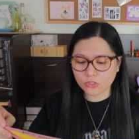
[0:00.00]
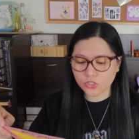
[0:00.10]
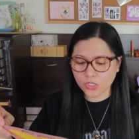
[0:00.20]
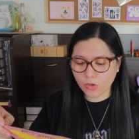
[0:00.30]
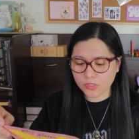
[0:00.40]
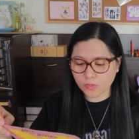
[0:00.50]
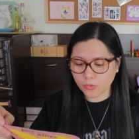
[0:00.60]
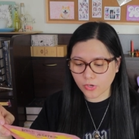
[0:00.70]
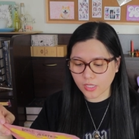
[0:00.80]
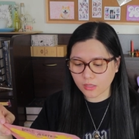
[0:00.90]
To show his
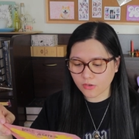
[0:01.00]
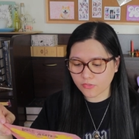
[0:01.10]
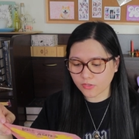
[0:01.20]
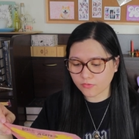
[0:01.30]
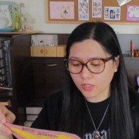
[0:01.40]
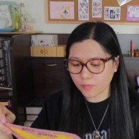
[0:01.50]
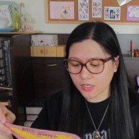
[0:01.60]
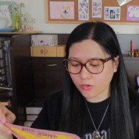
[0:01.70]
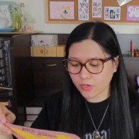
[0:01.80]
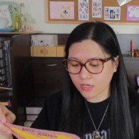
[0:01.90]
support and love for the
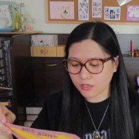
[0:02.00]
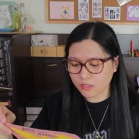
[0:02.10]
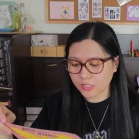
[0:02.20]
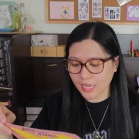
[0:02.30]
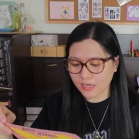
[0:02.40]
Filipino readers,